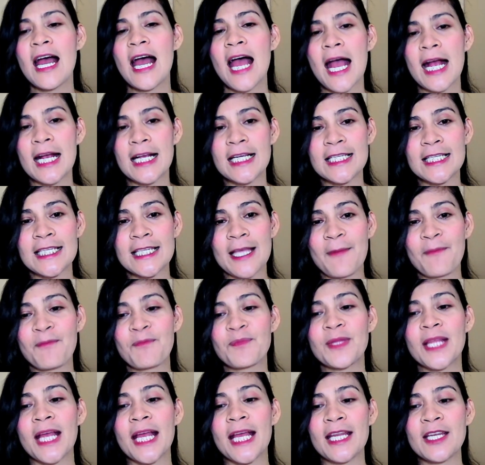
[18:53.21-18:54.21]

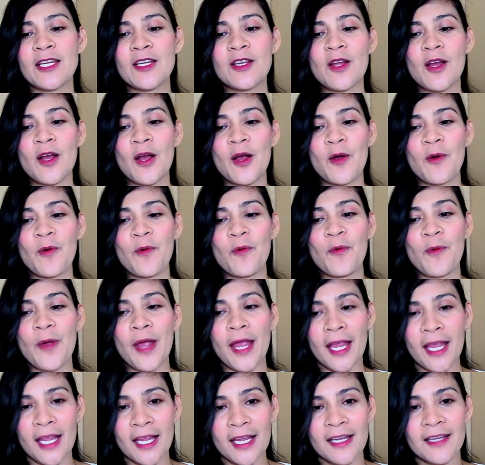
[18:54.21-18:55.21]
accepted
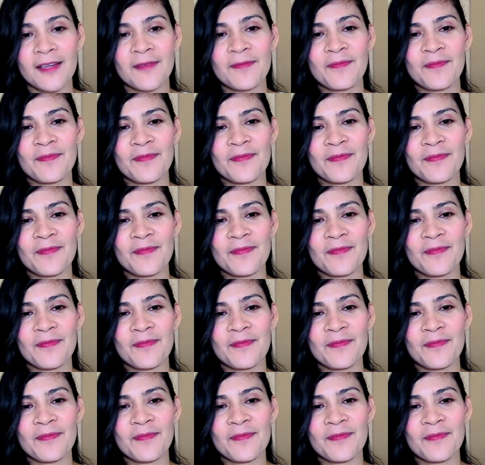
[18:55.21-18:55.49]
way.